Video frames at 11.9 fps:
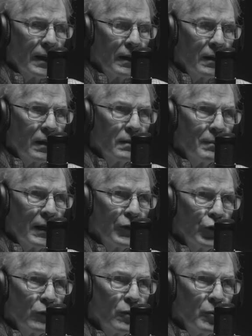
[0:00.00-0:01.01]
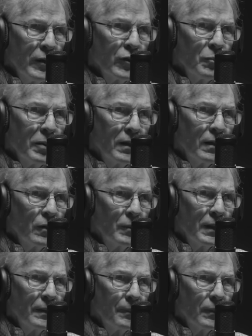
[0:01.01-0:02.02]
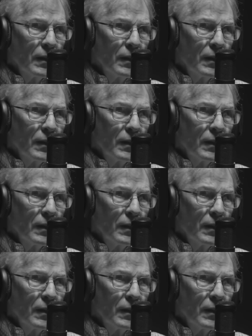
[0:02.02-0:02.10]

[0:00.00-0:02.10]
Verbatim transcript: I got my several wings pinned on me.